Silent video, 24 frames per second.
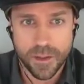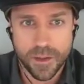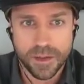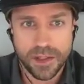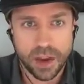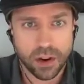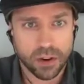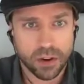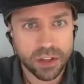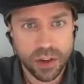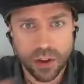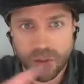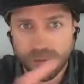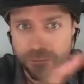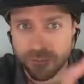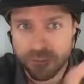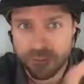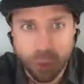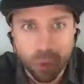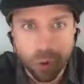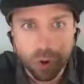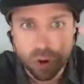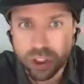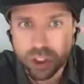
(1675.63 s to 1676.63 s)
There's a
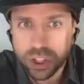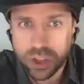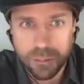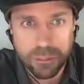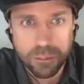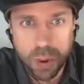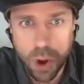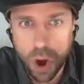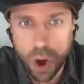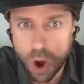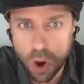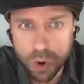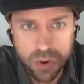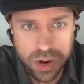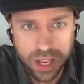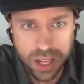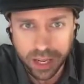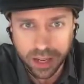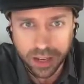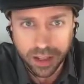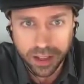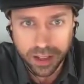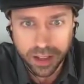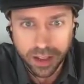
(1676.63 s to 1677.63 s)
fourth
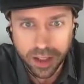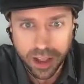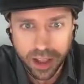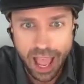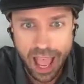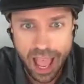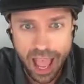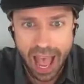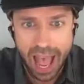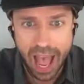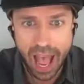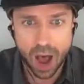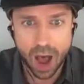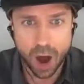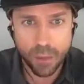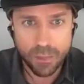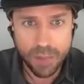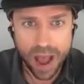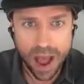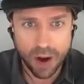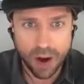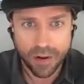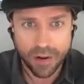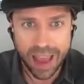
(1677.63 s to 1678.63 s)
component. How
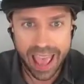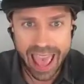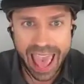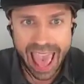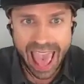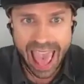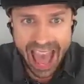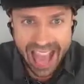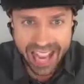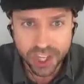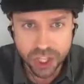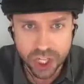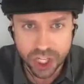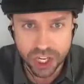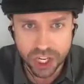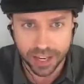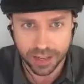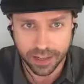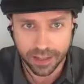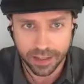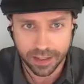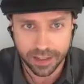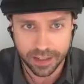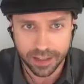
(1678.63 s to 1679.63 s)
about
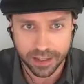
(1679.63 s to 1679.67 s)
action?